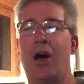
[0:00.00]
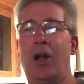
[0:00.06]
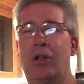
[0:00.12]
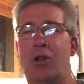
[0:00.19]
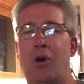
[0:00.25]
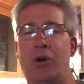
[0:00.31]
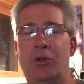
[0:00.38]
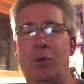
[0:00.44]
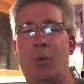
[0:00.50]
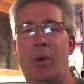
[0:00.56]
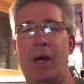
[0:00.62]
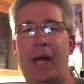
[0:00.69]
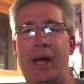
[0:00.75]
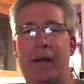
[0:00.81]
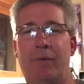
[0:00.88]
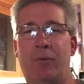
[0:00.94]
along the
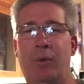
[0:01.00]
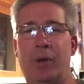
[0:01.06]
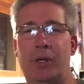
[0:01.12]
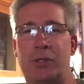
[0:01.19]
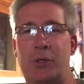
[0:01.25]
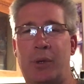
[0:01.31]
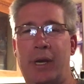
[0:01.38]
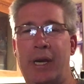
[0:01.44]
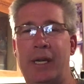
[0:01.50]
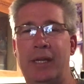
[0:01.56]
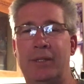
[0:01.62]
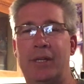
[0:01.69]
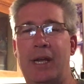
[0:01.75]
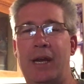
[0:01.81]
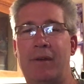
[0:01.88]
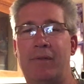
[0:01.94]
way of where
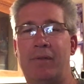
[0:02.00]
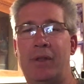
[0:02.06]
trains have